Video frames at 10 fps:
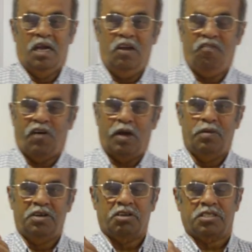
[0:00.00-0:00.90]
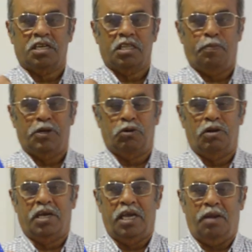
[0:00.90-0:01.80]
If I am interested in a
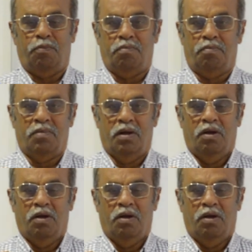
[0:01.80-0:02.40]
particular game,